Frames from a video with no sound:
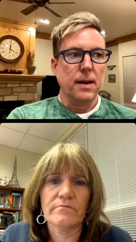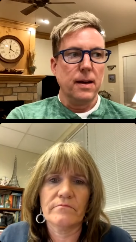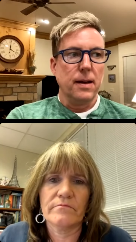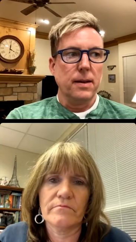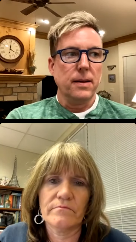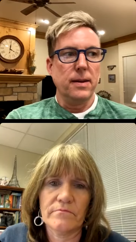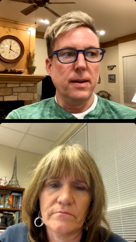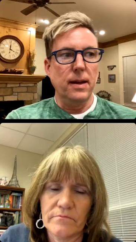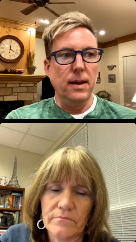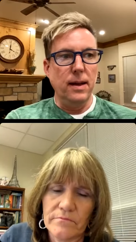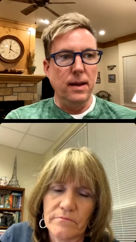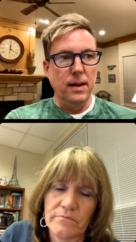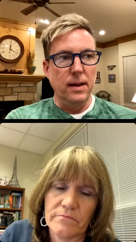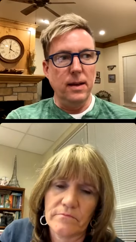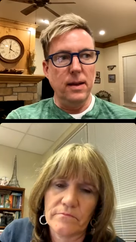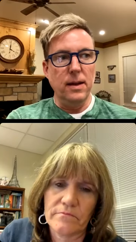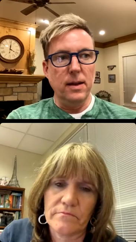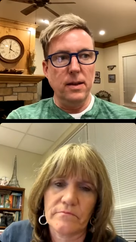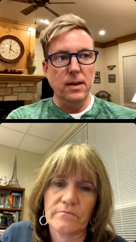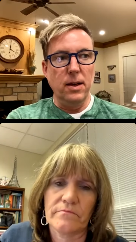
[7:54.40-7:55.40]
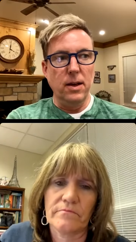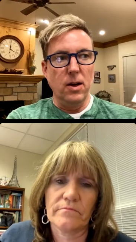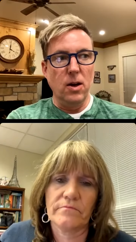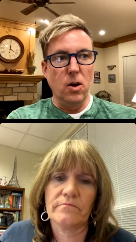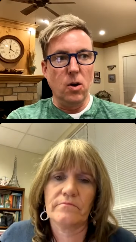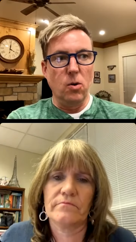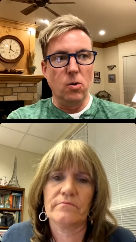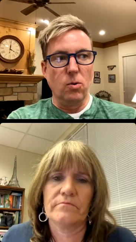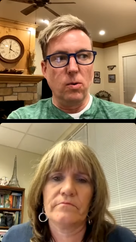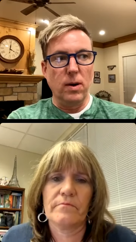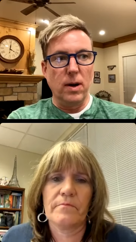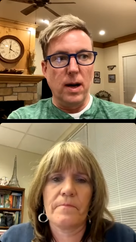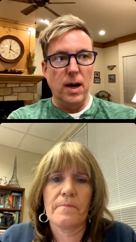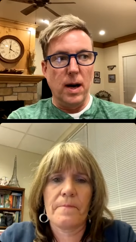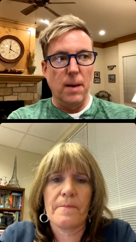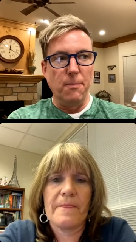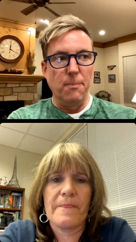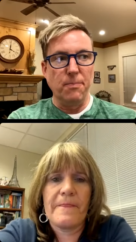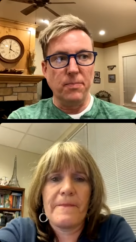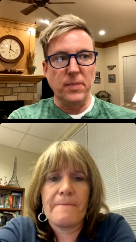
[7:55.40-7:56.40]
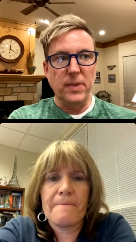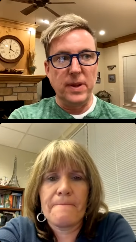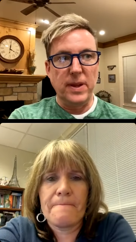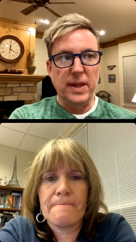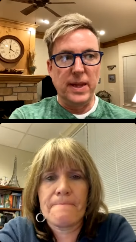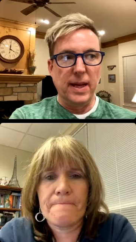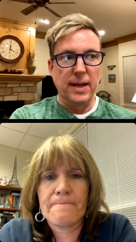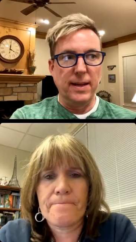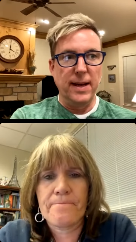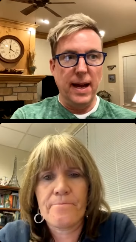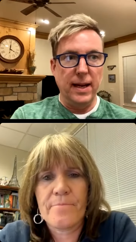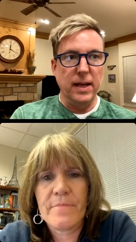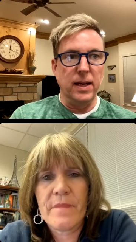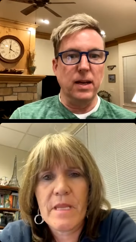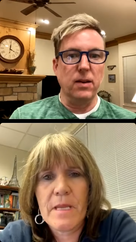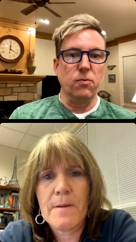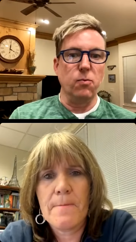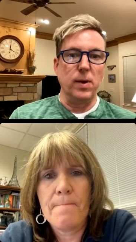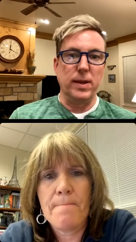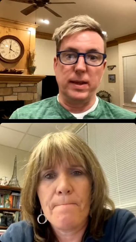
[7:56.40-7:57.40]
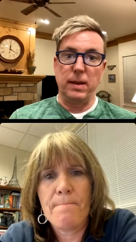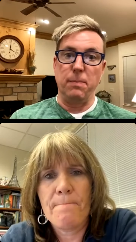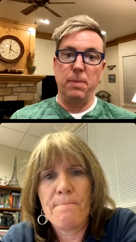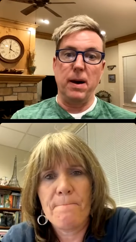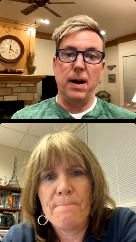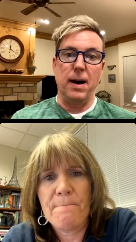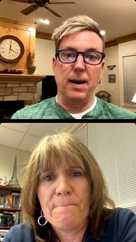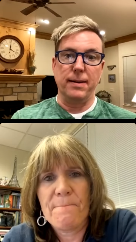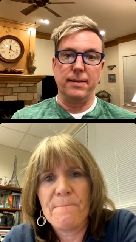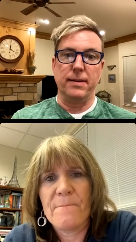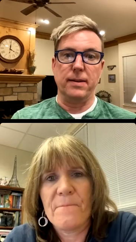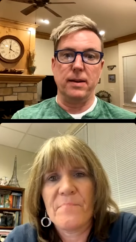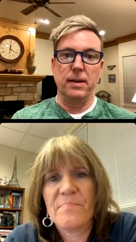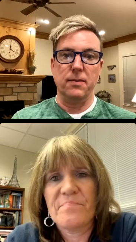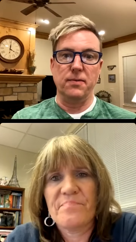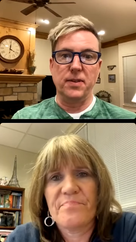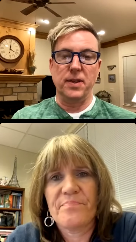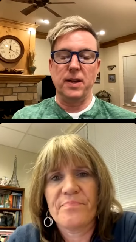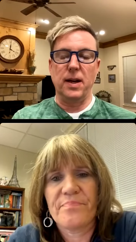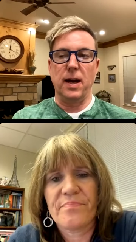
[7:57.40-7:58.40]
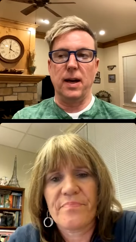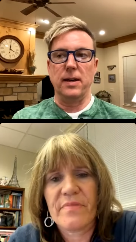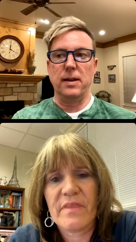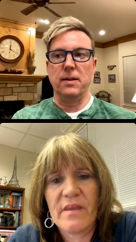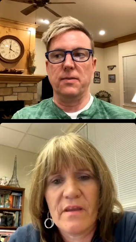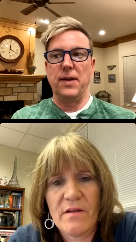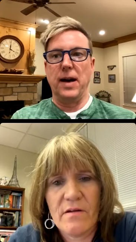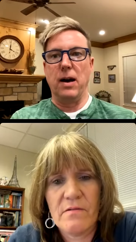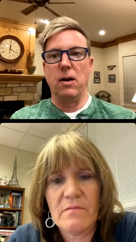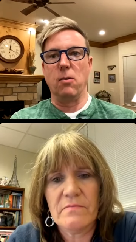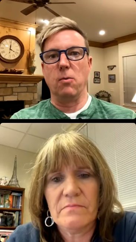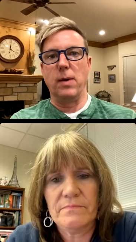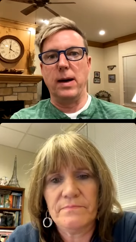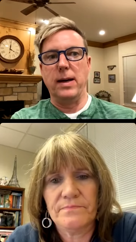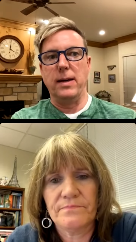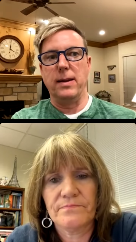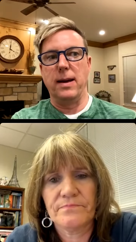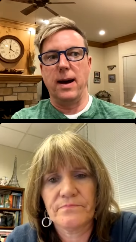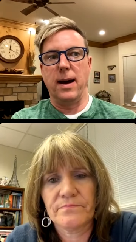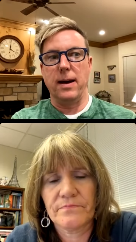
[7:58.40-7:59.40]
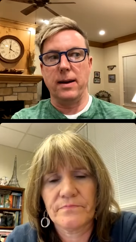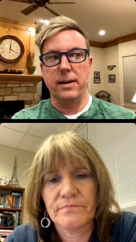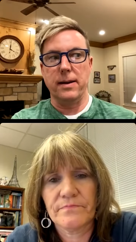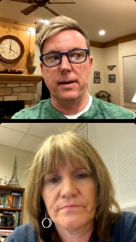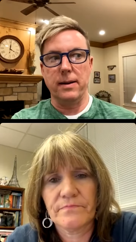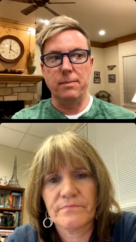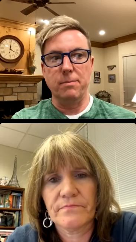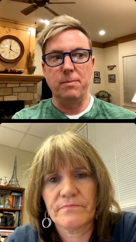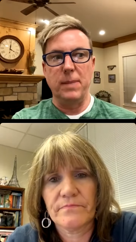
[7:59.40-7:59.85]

Speaker 1: the, you know, um, the negative with the positive to kind of outweigh that. And it may